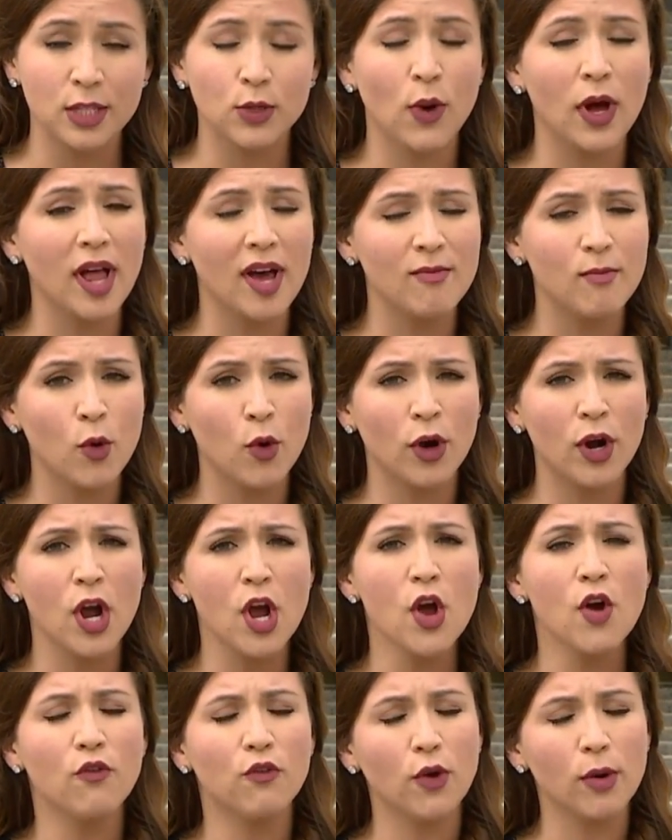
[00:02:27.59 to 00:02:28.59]
So I'll have more
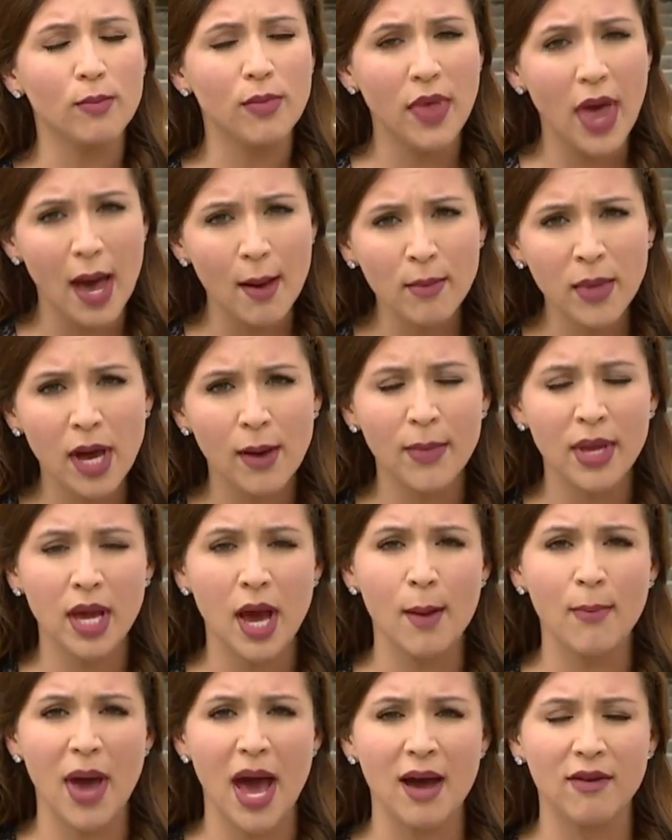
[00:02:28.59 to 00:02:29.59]
from them coming
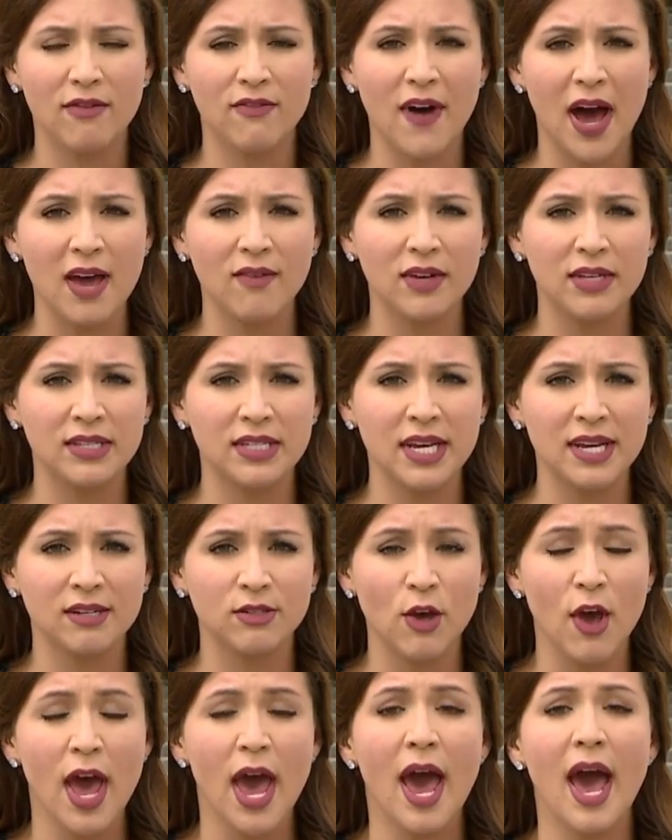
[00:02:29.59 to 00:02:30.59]
up at 5 and
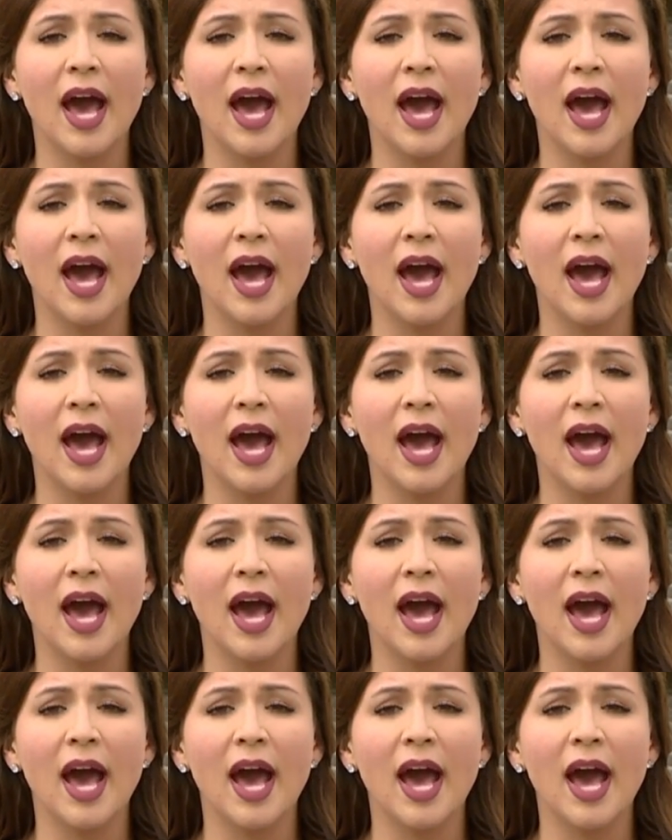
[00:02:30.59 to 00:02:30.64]
6.